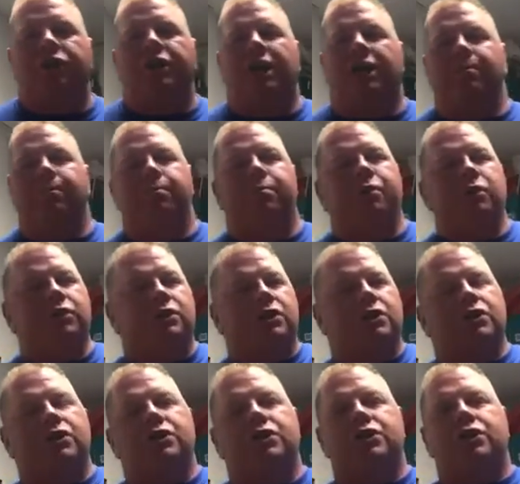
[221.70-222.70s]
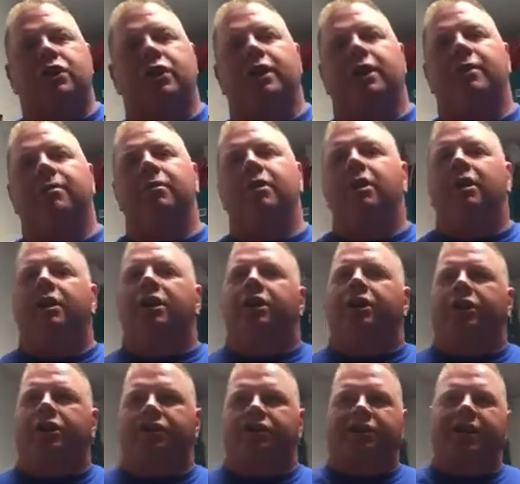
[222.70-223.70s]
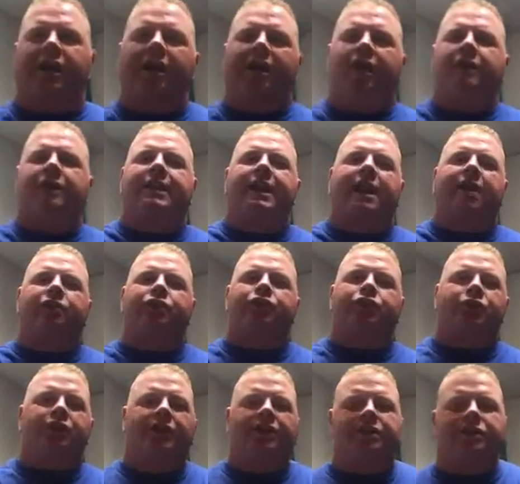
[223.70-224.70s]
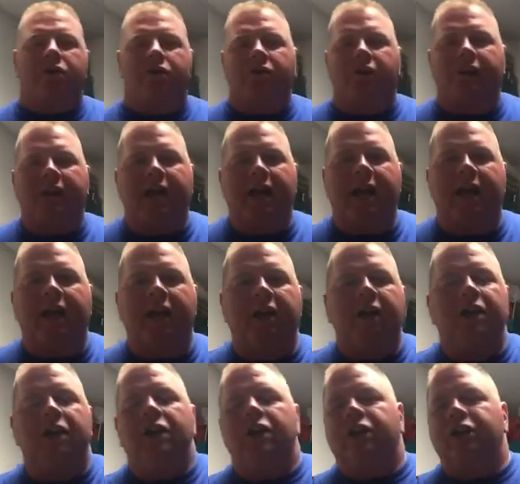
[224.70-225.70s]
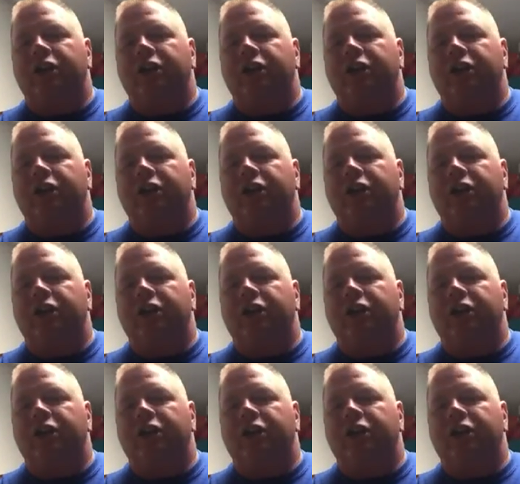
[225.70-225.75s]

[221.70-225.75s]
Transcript: You got bushes to trim. You're tearing down trees over there.